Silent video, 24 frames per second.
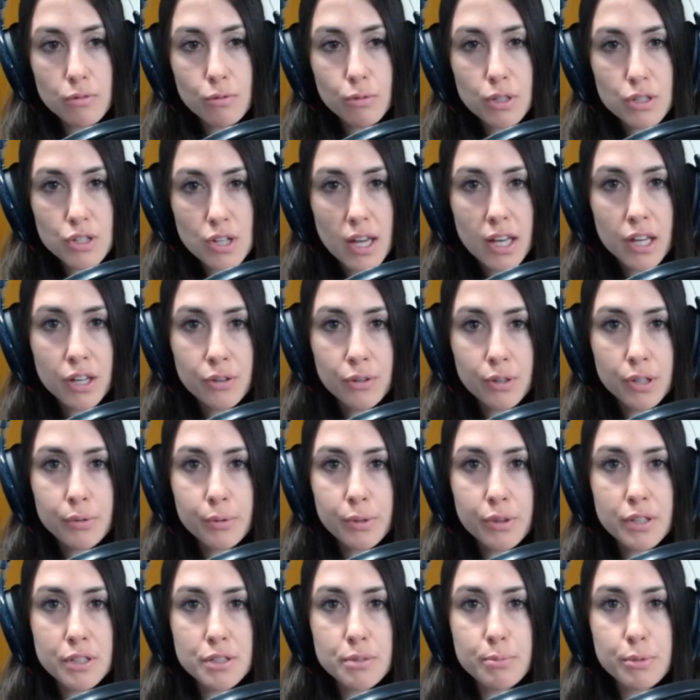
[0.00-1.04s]
which I agree
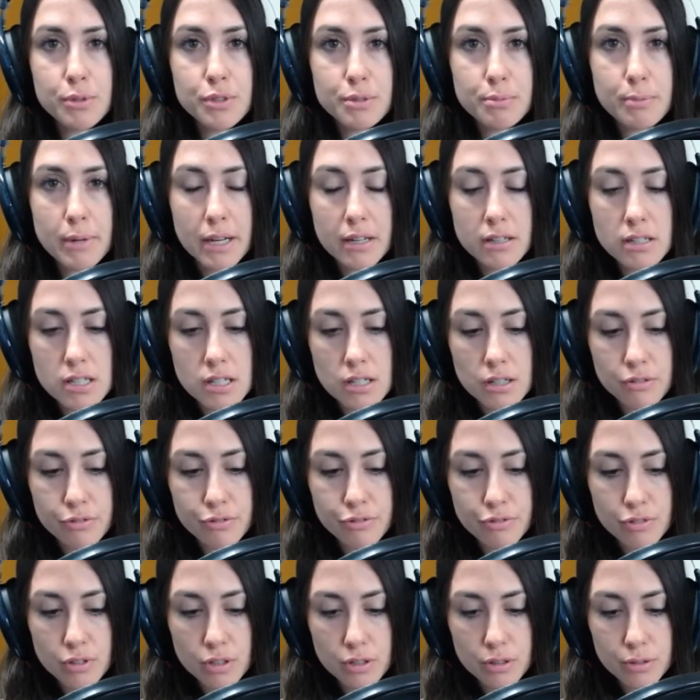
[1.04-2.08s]
with this
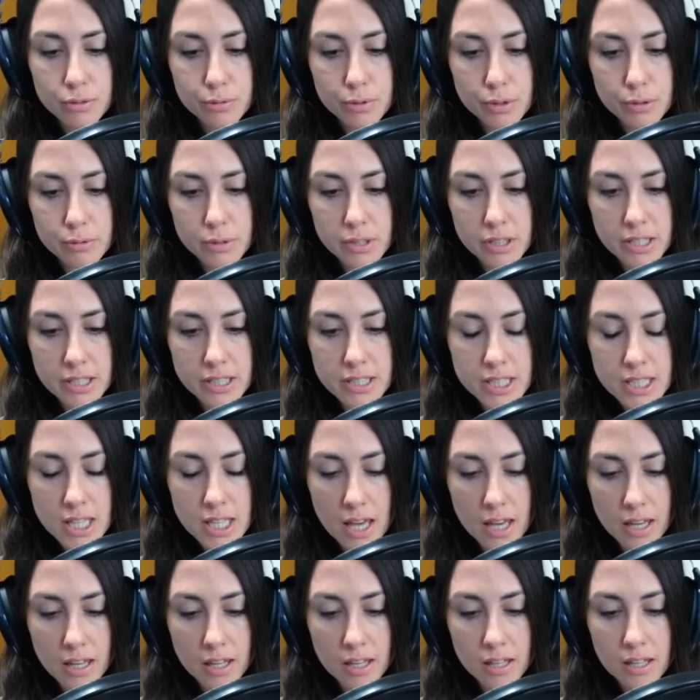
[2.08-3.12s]
perspective, we're really
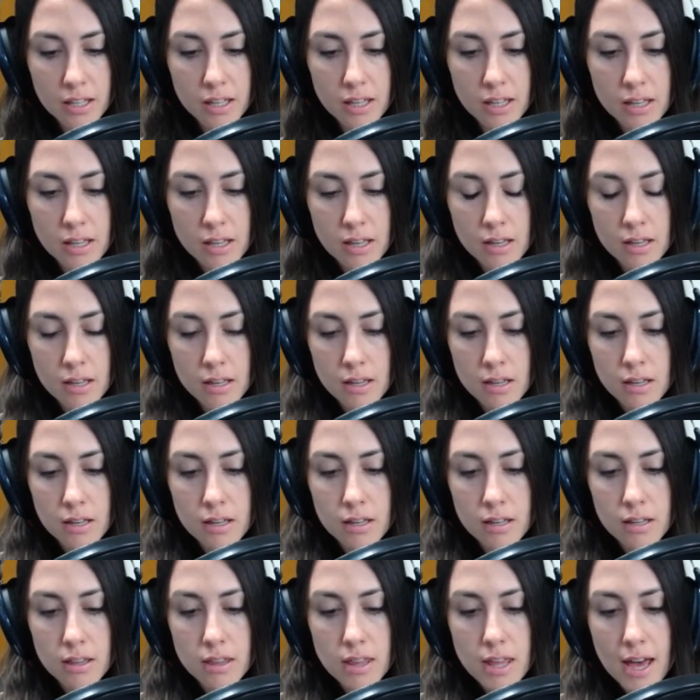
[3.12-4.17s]
saying
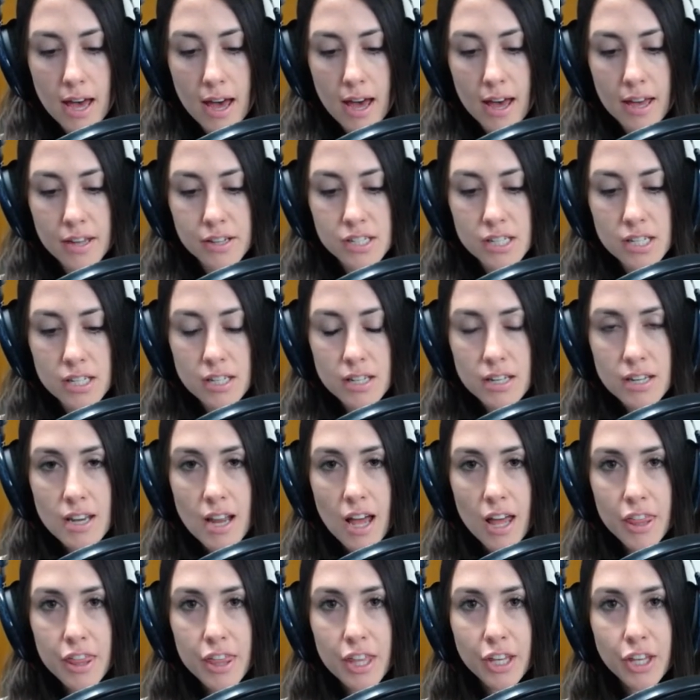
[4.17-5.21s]
that
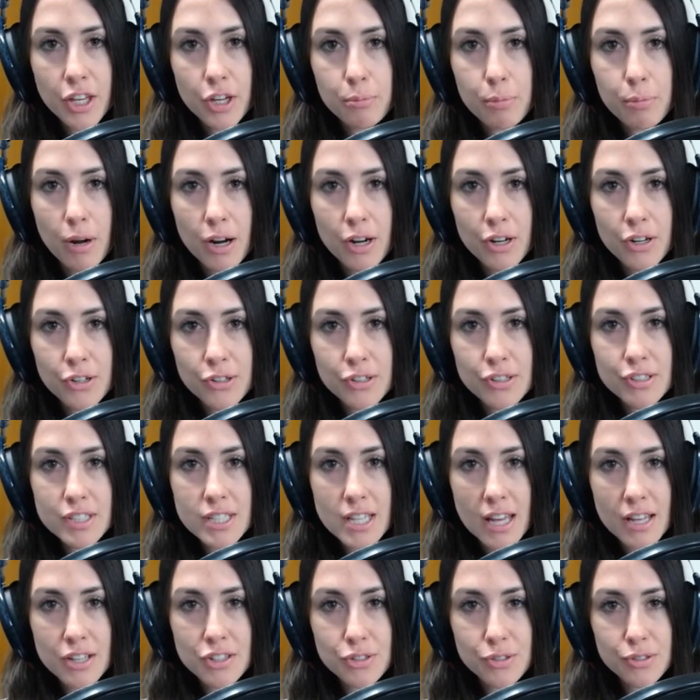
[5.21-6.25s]
nothing your partner
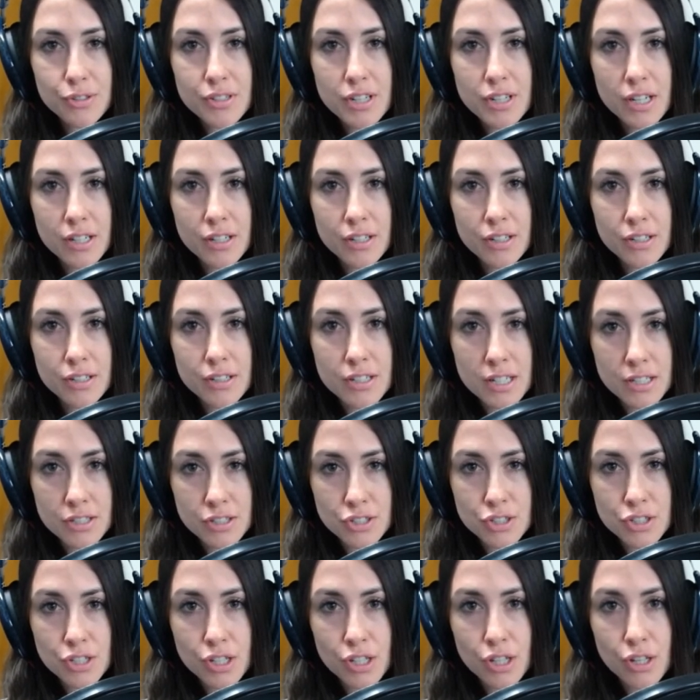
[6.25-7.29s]
says or
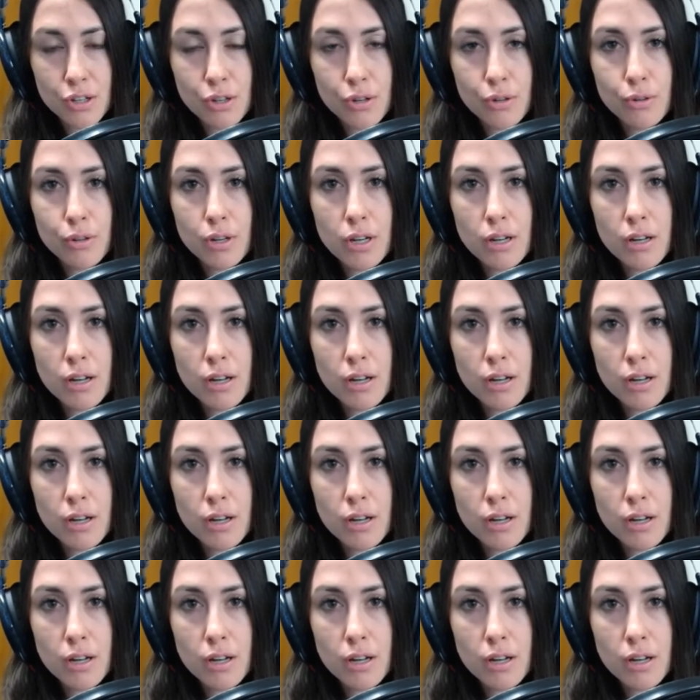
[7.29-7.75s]
does to you,